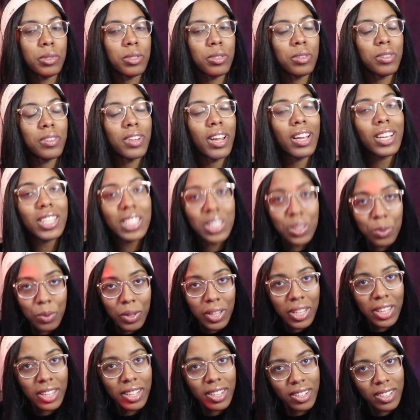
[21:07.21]
so next
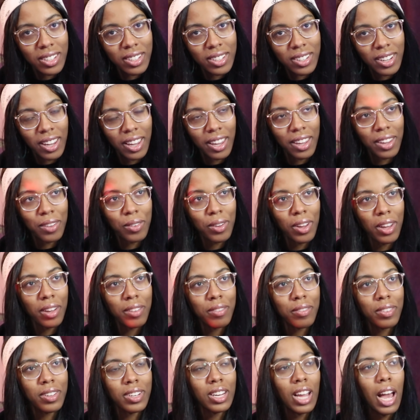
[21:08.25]
week, okay, we have
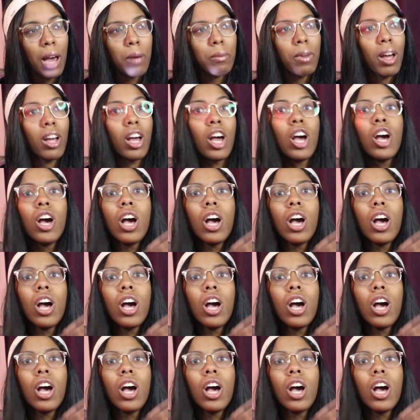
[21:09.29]
been, I, I,